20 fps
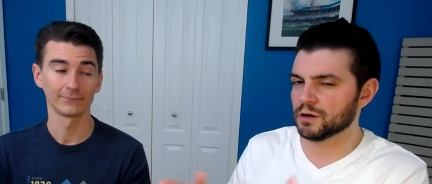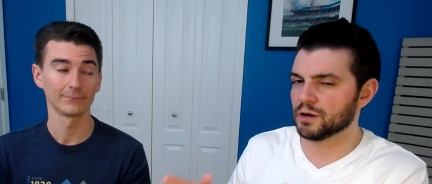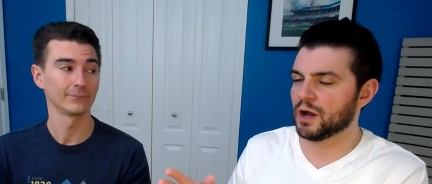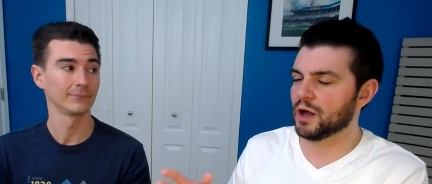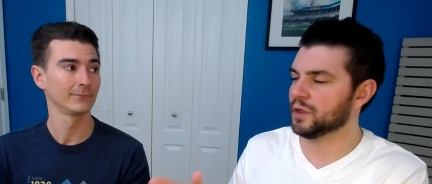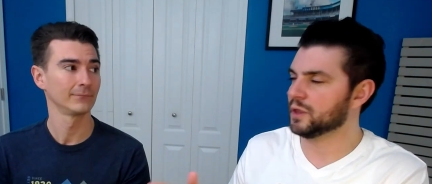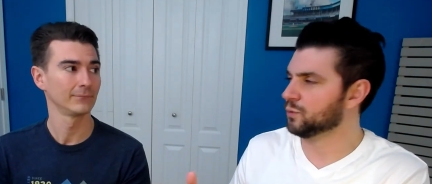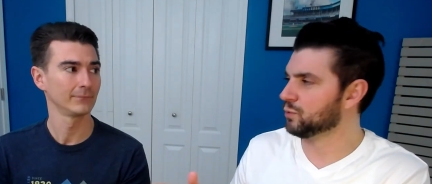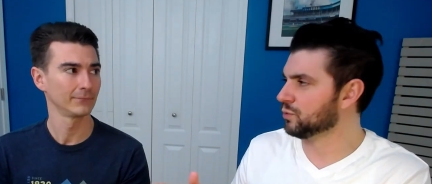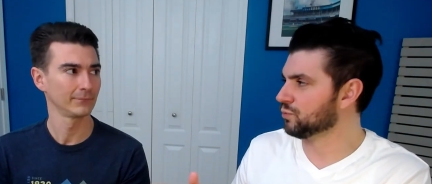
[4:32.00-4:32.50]

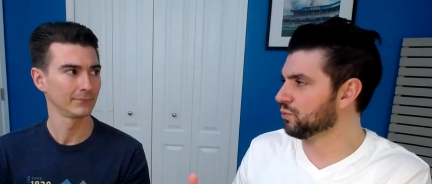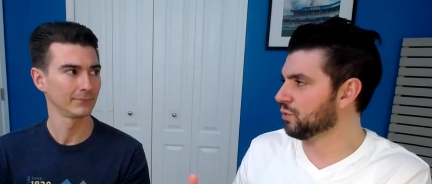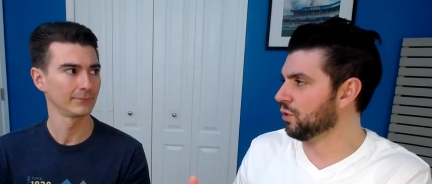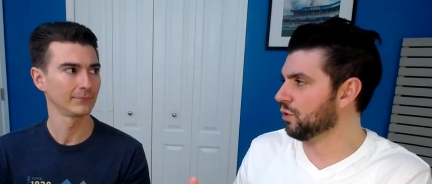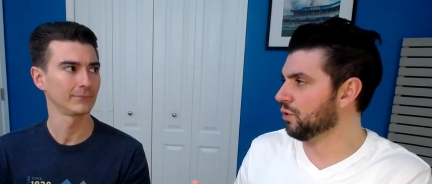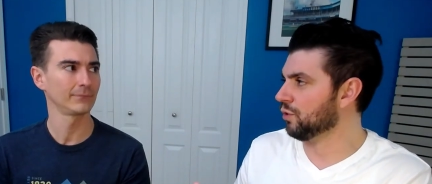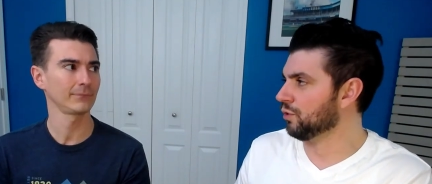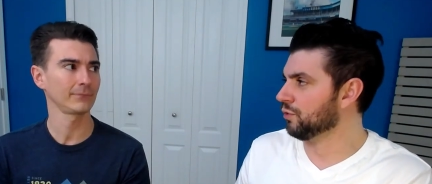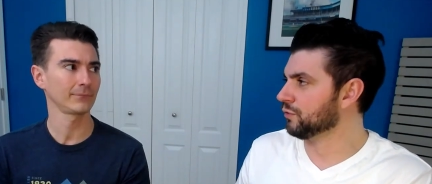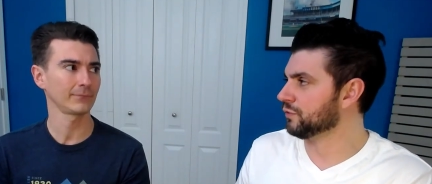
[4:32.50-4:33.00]
Speaker 1: Hollywood
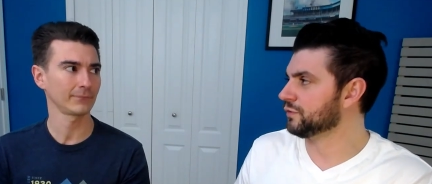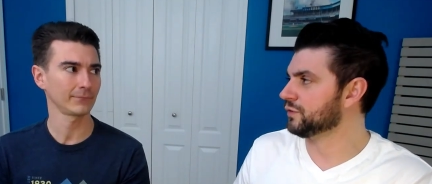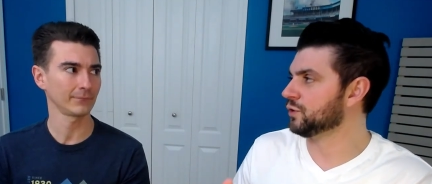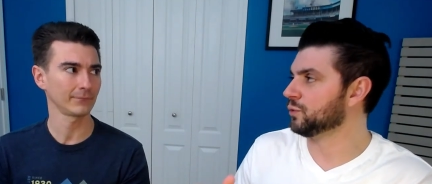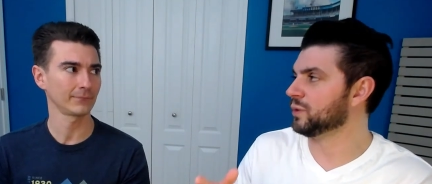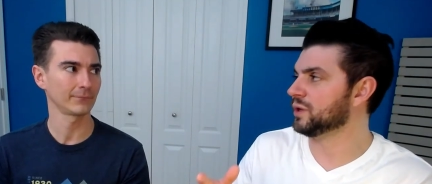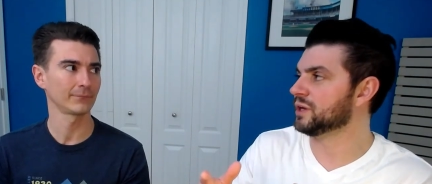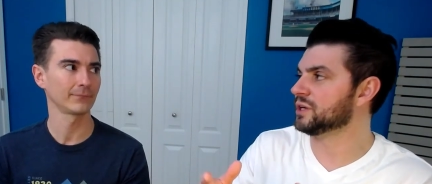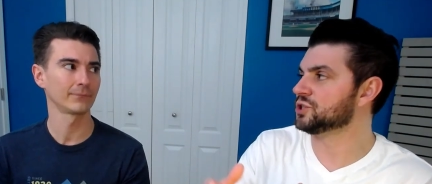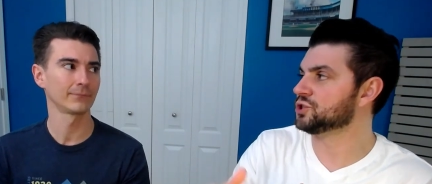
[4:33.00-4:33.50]
roles, mm-hmm.
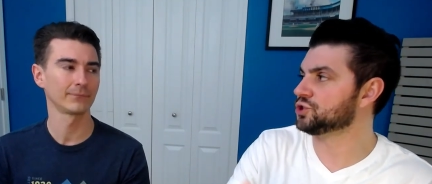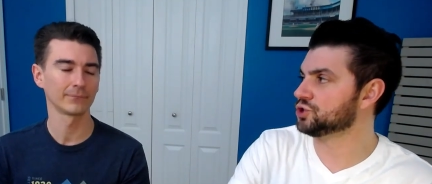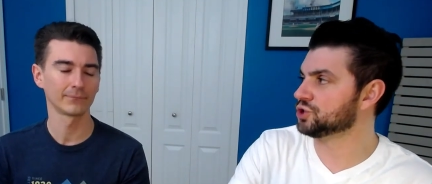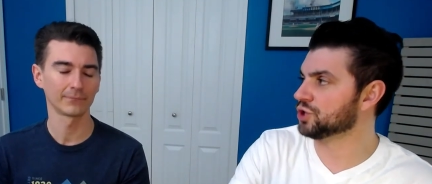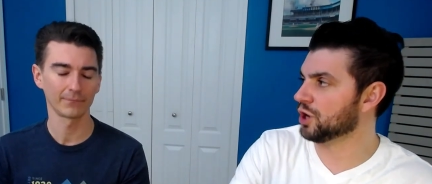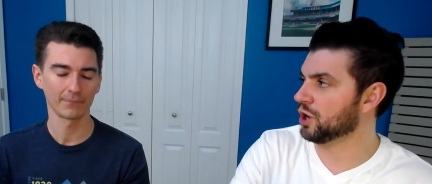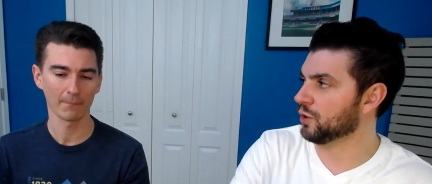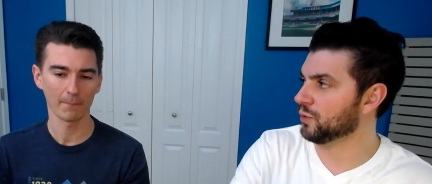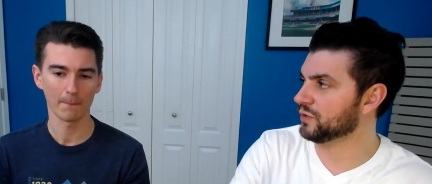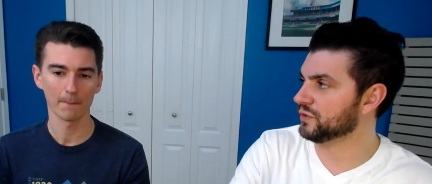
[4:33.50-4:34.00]
doing his
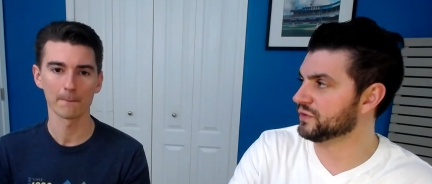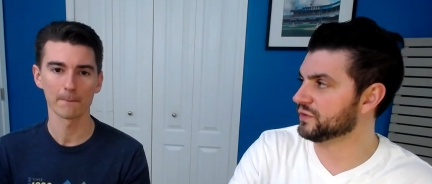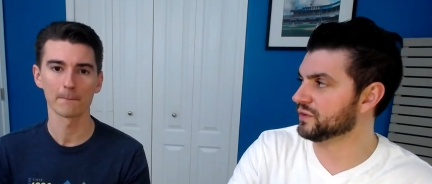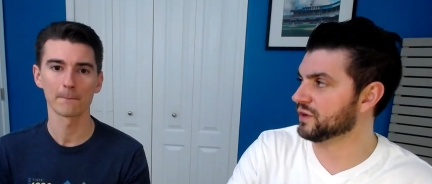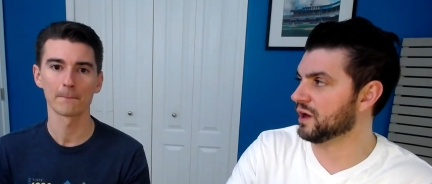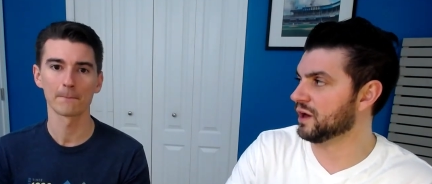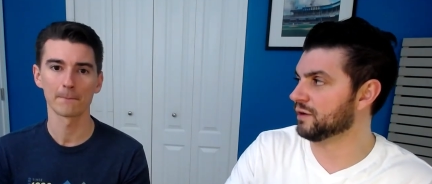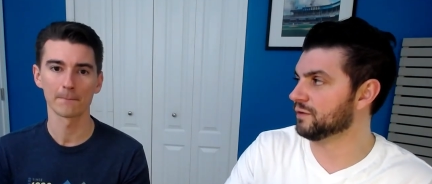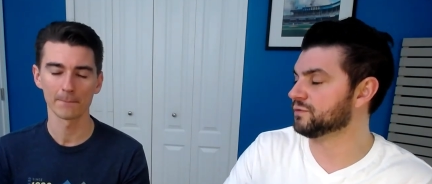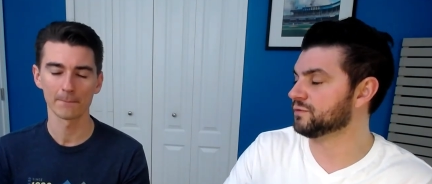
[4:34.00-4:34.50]
show and
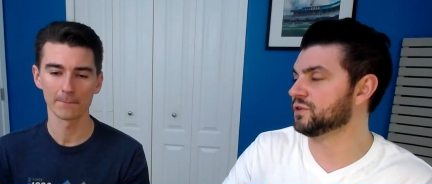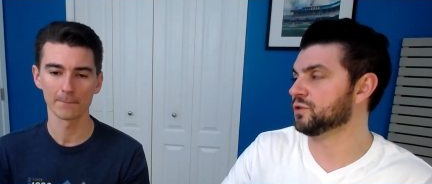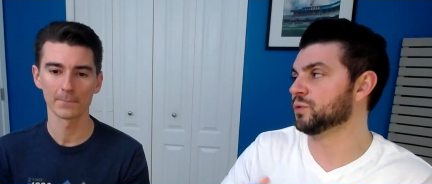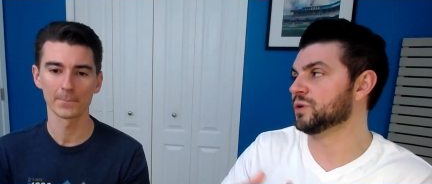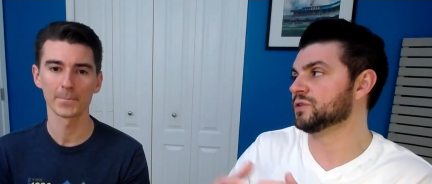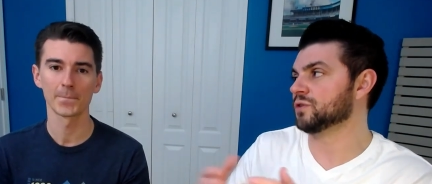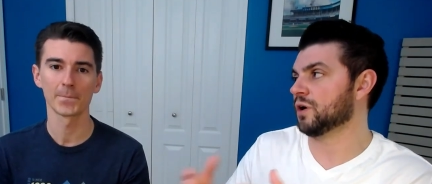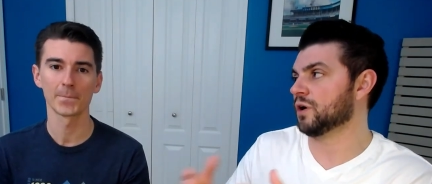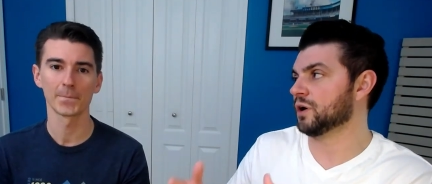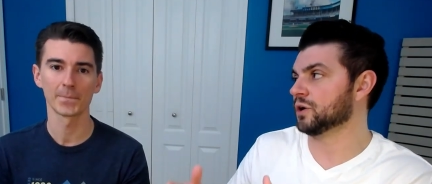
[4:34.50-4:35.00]
stuff,
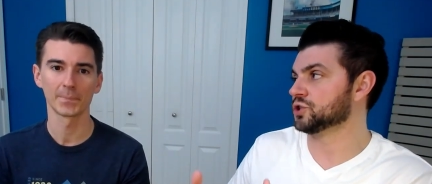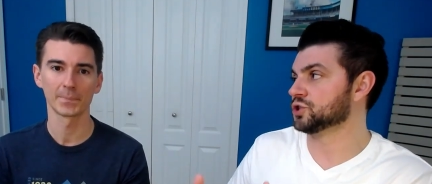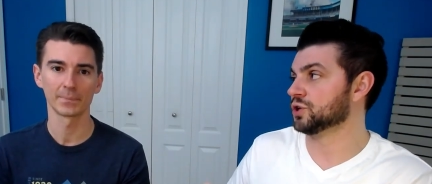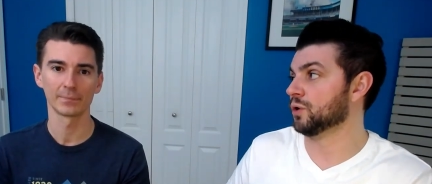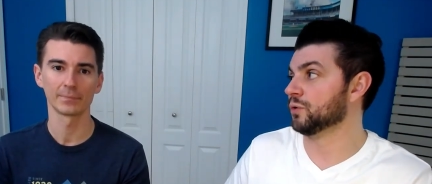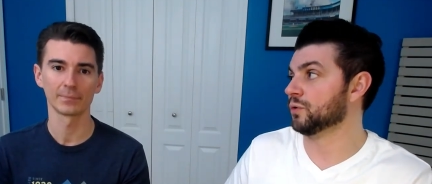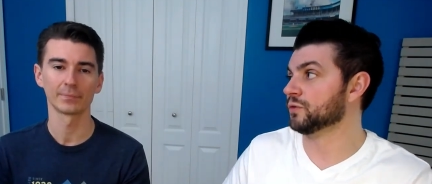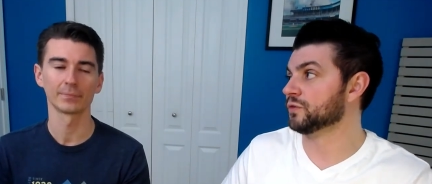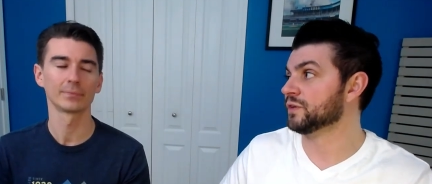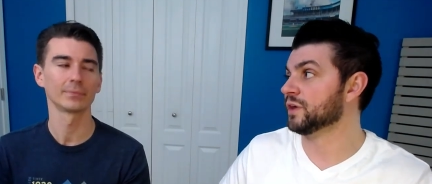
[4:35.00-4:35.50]
doing talk
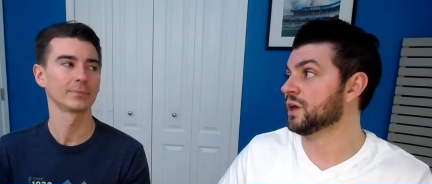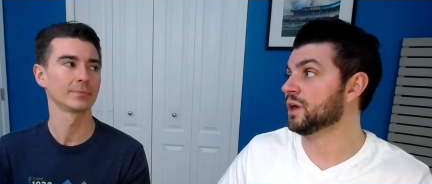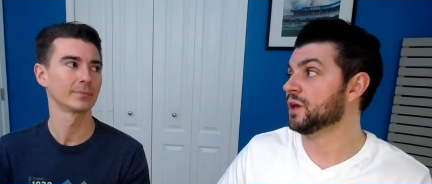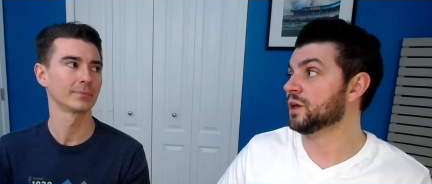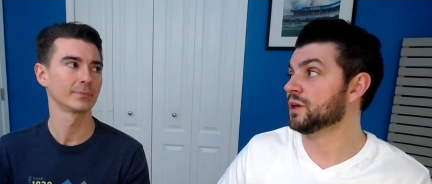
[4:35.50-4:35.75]
shows.